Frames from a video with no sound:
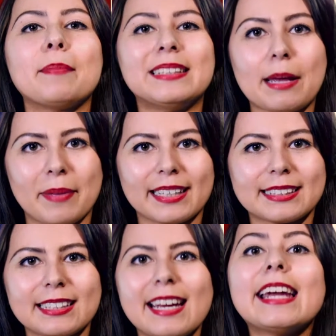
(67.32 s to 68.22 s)
epidemics.
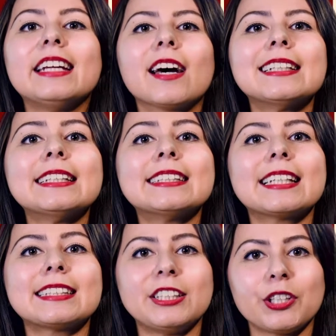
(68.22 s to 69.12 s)
In
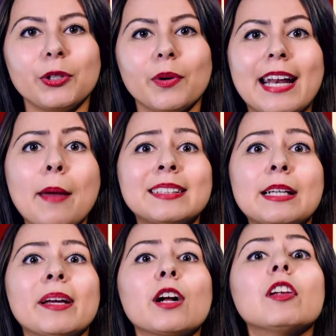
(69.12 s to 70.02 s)
1962, an
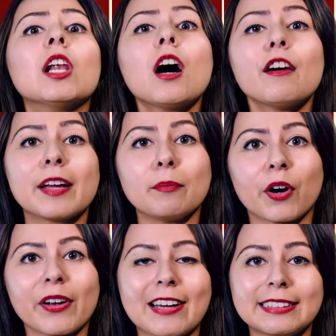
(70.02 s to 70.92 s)
epidemic of laughing
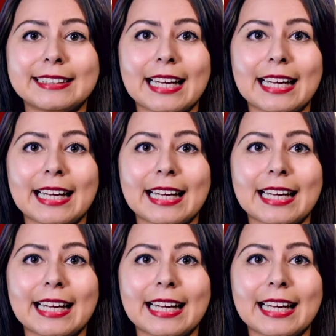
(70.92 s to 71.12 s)
broke out in